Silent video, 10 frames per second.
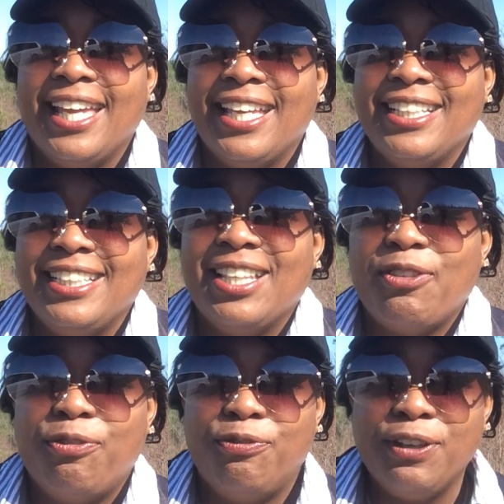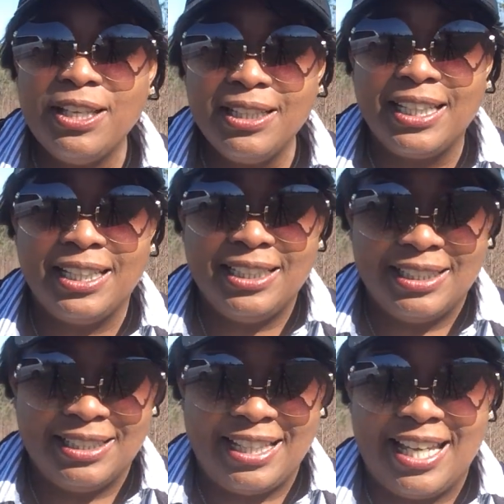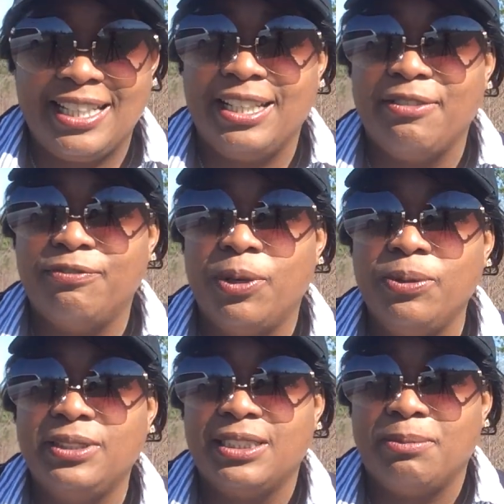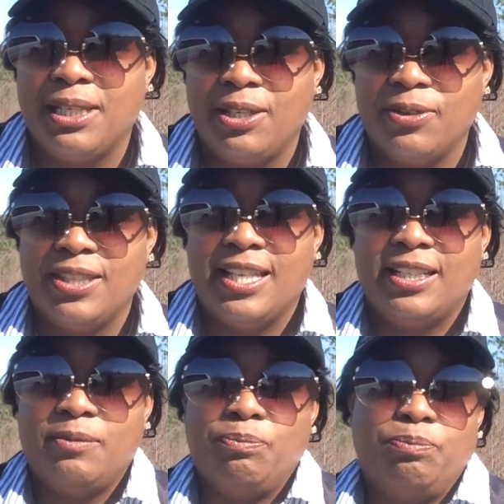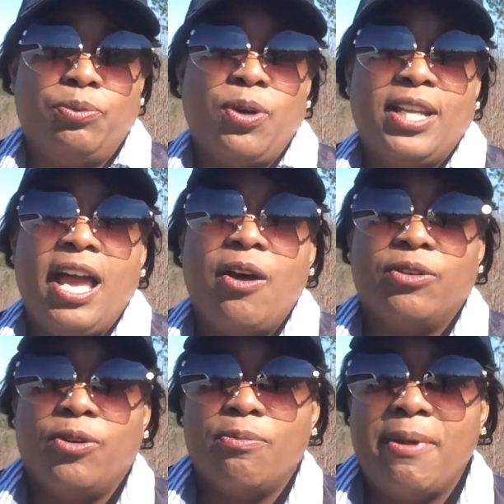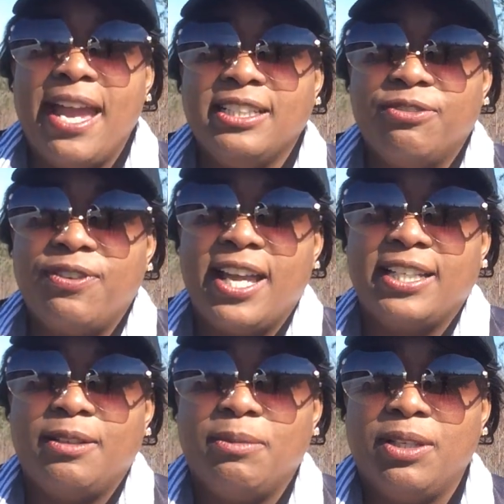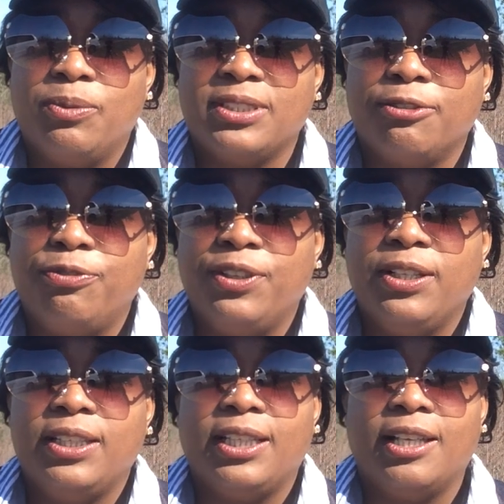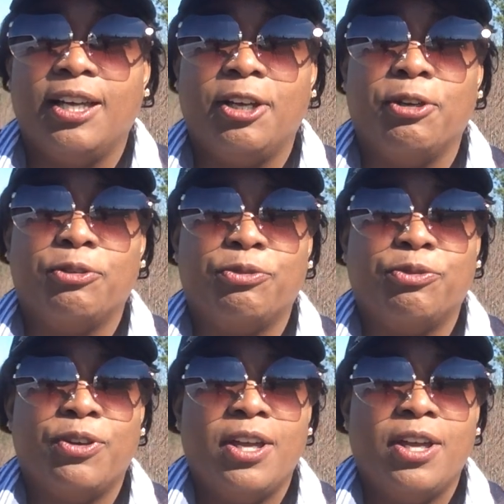And the feeling that it invoked in me, or that it brought out or magnified in me, was a feeling of